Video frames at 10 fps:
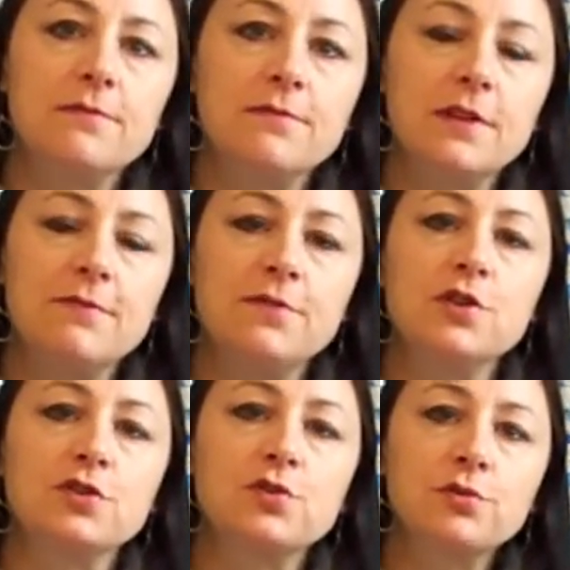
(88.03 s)
if you're
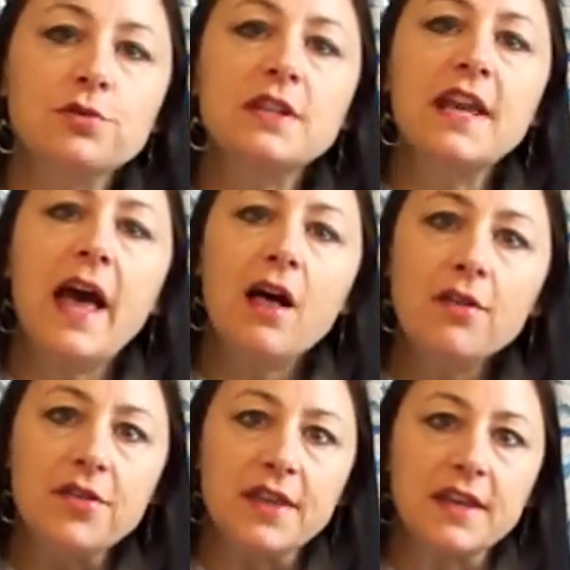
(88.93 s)
truly
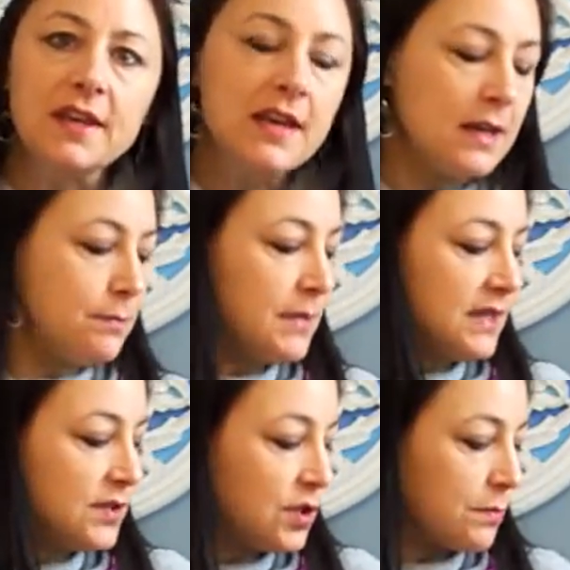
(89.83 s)
healthy, it
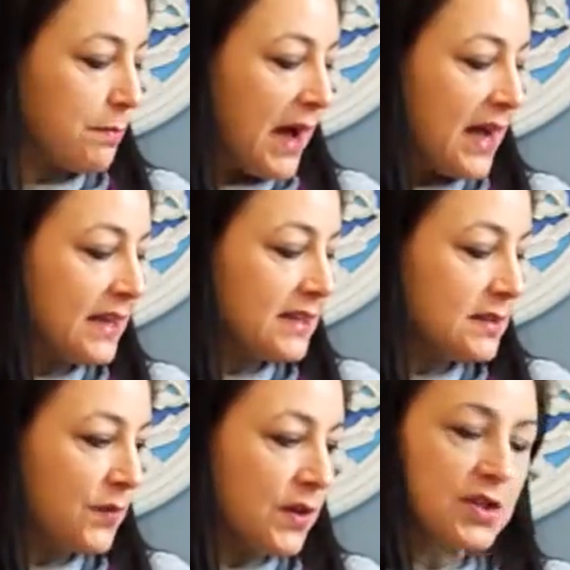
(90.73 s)
means your body is
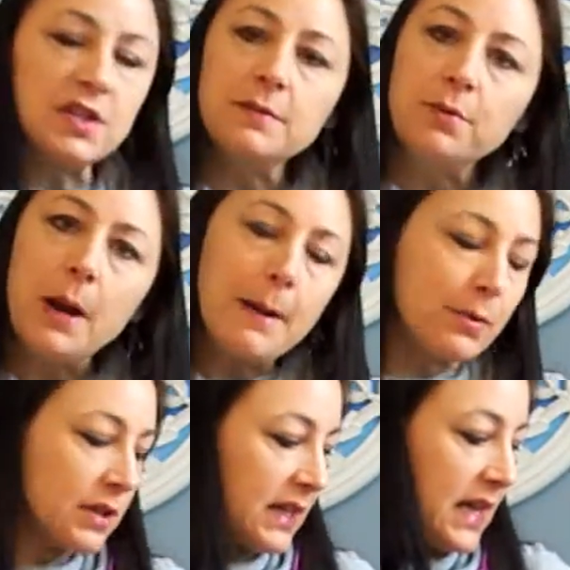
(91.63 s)
functioning
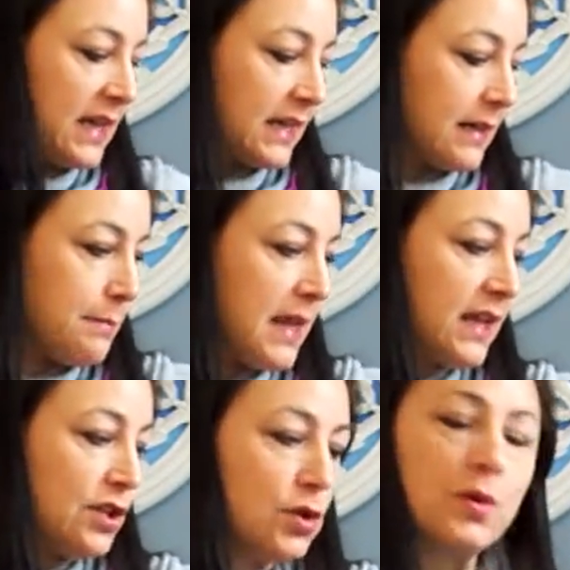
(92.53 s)
properly and it can
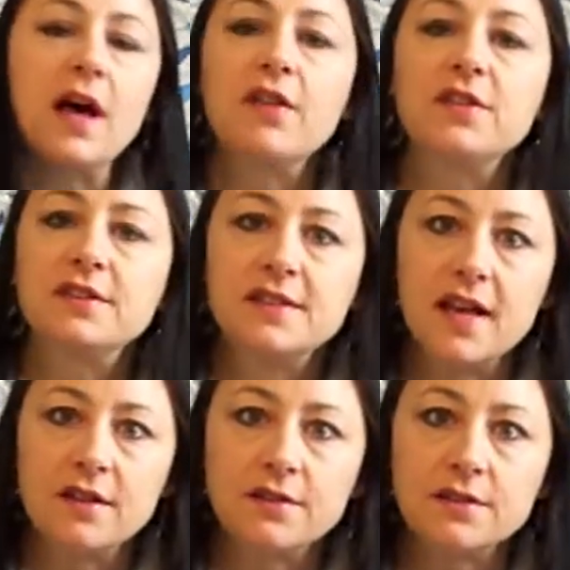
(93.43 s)
make new healthy
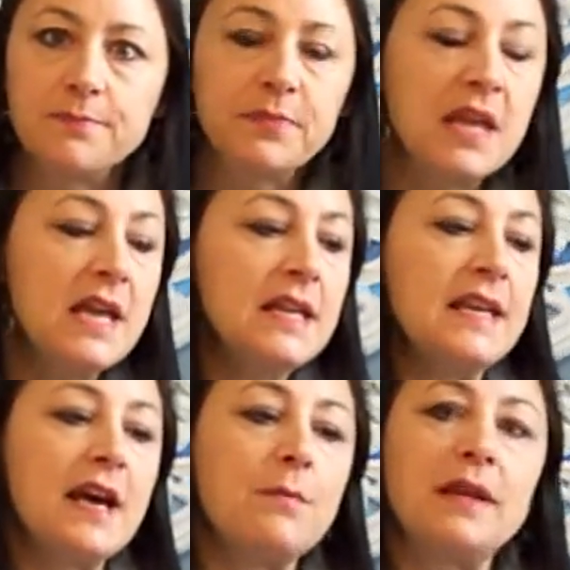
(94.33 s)
cells.
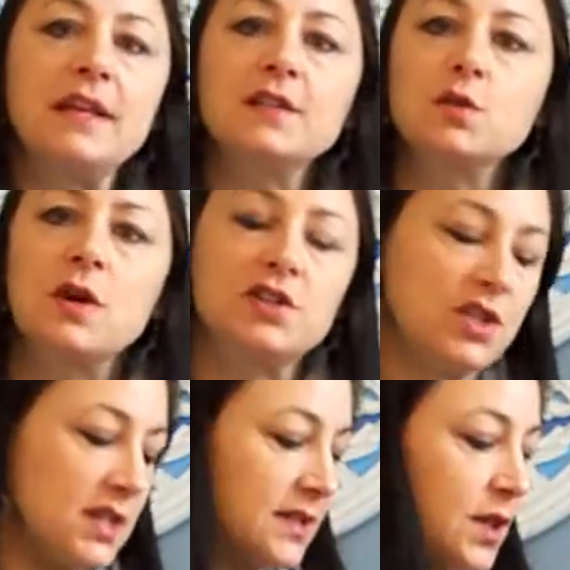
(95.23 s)
Now, my next
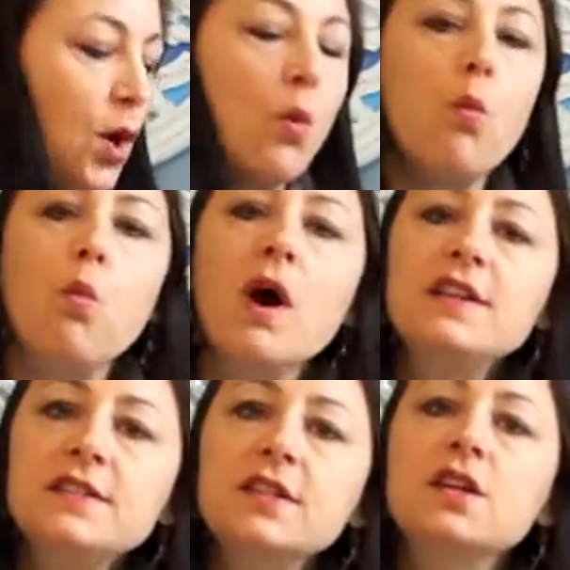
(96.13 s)
question is,
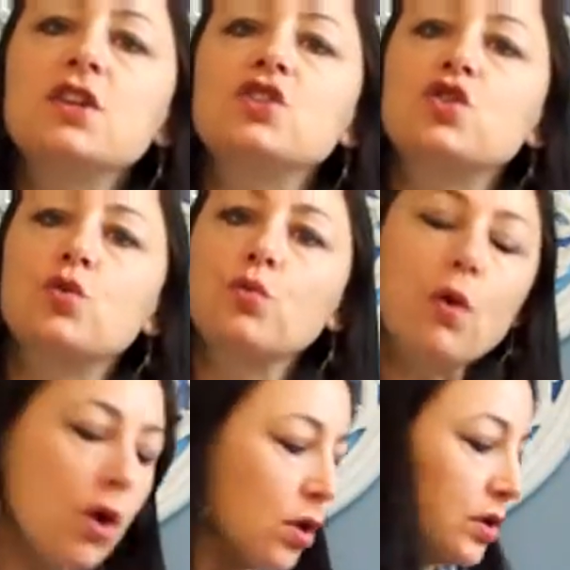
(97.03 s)
what
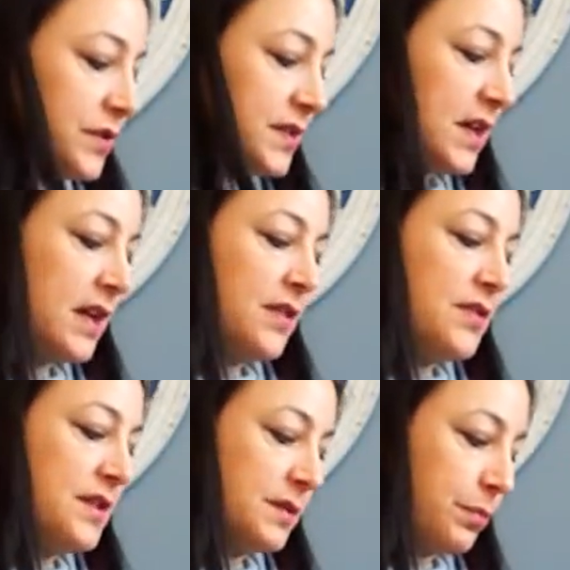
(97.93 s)
controls
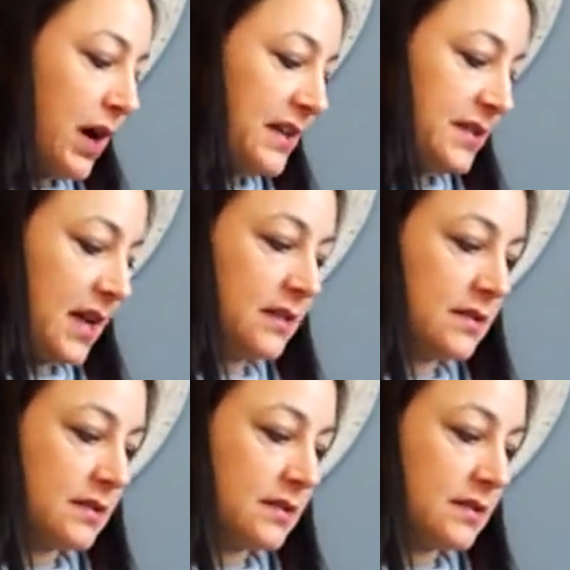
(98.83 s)
this process?